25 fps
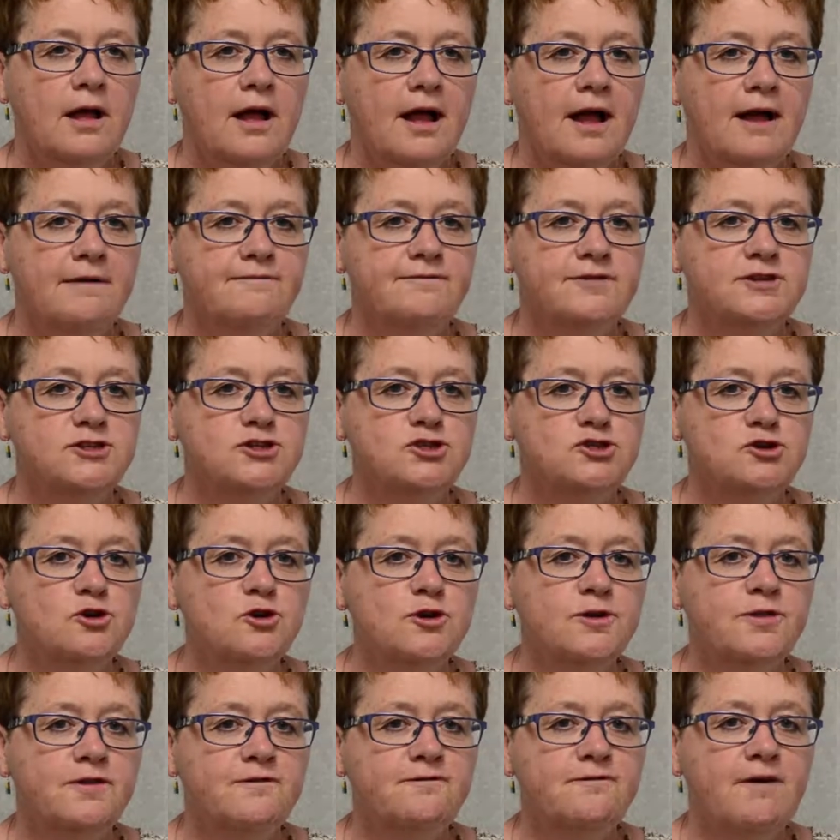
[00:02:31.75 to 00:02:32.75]
I've
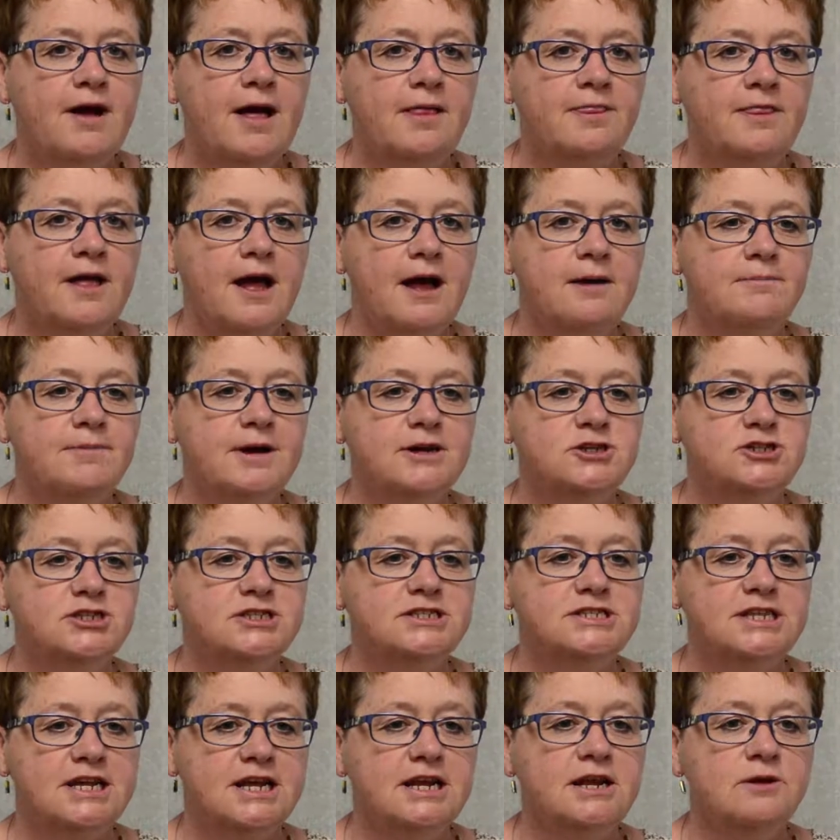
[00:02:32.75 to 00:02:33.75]
enjoyed the fact that I'm
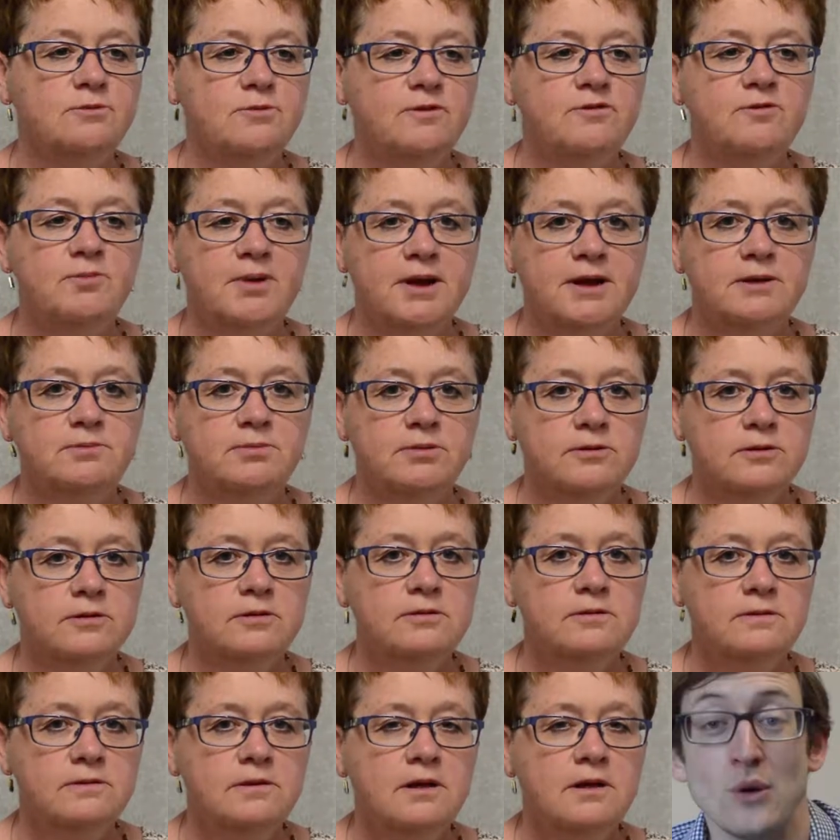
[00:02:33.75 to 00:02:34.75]
actually dealing with
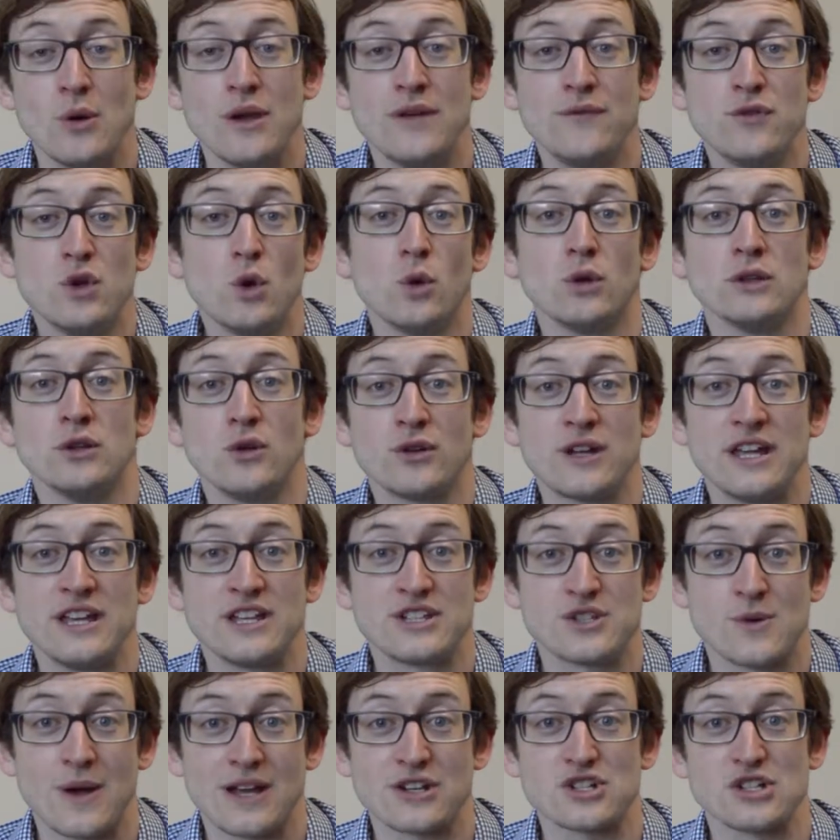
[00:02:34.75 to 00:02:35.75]
people. If you're looking
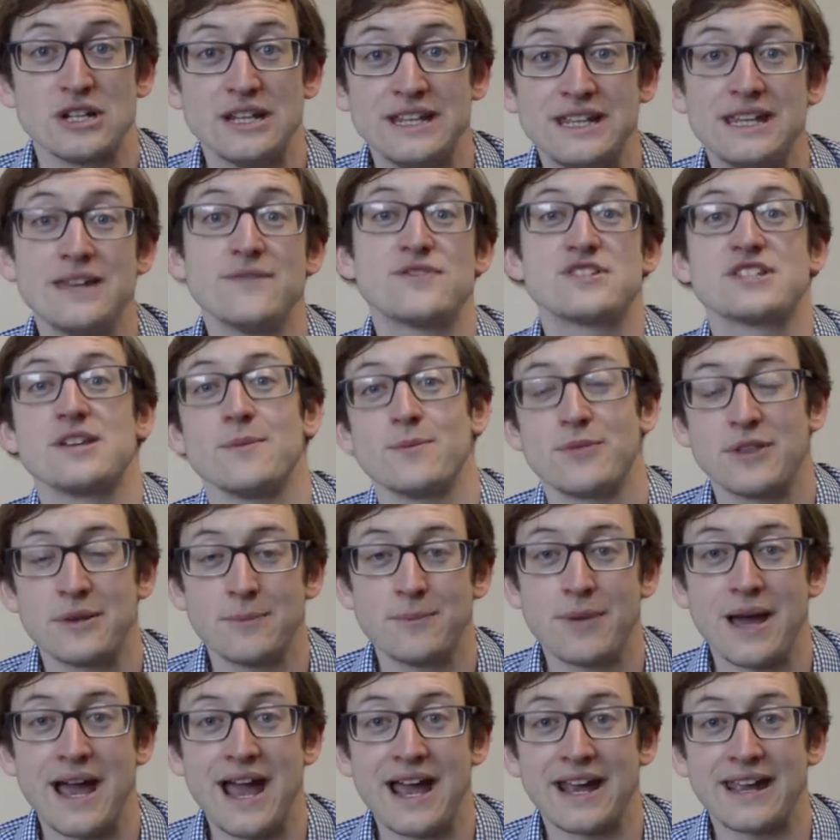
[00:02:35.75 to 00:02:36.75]
to actually give something
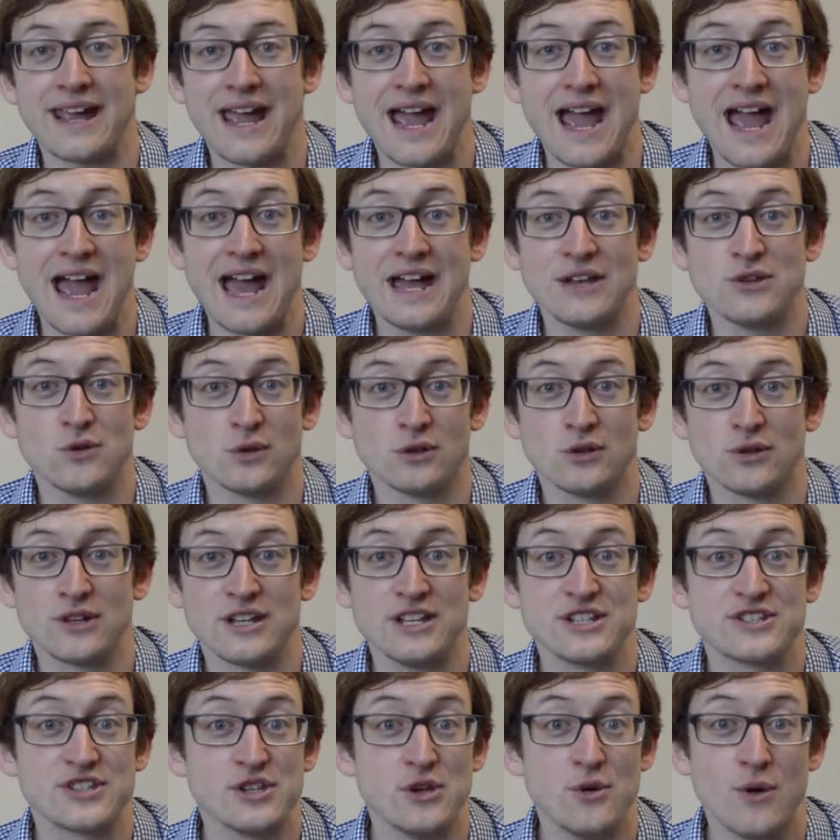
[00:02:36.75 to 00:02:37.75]
back and you're
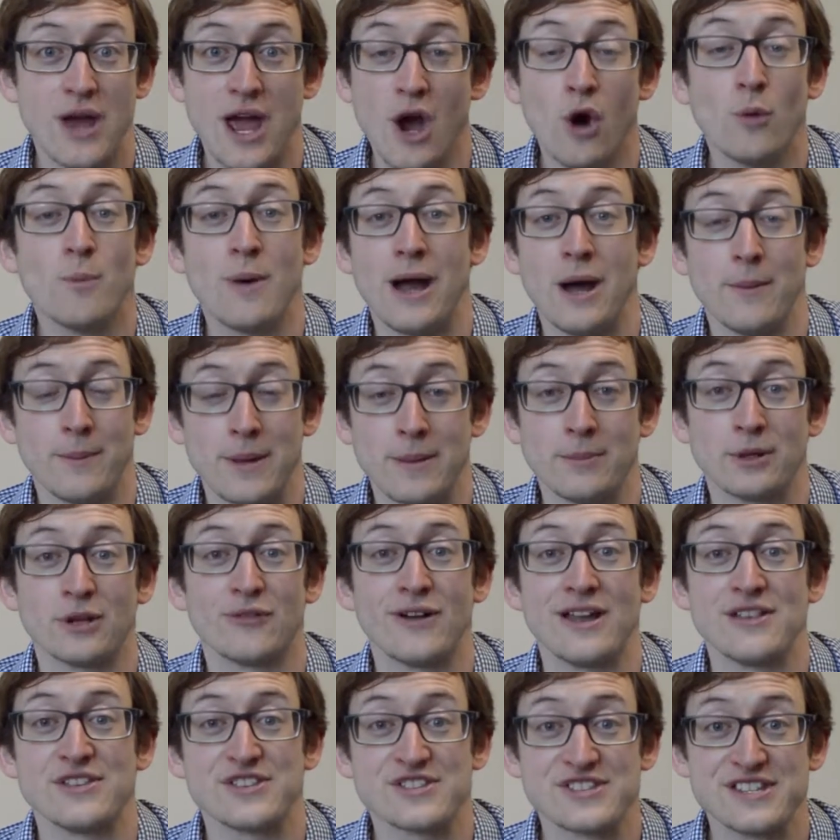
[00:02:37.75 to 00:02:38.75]
looking to help out people
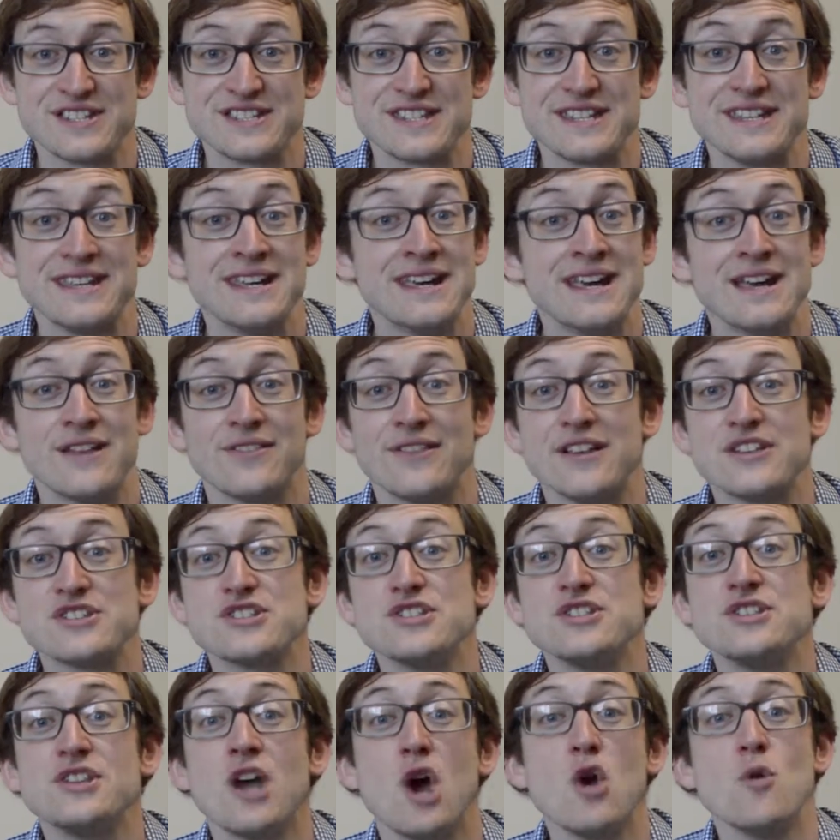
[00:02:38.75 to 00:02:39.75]
around the city, there's
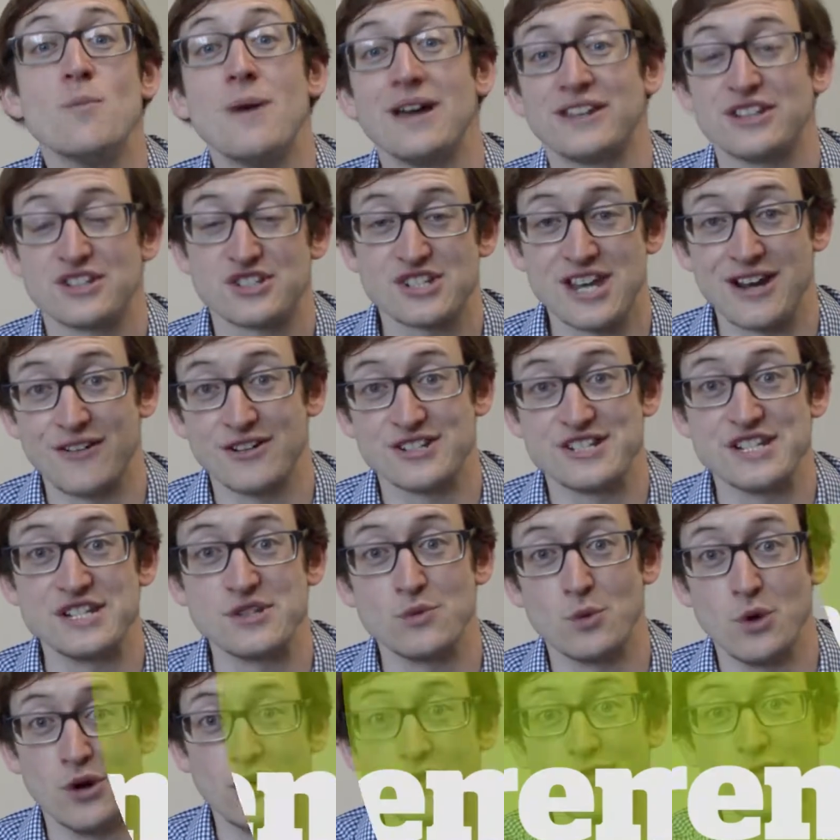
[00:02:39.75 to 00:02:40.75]
no better charity to work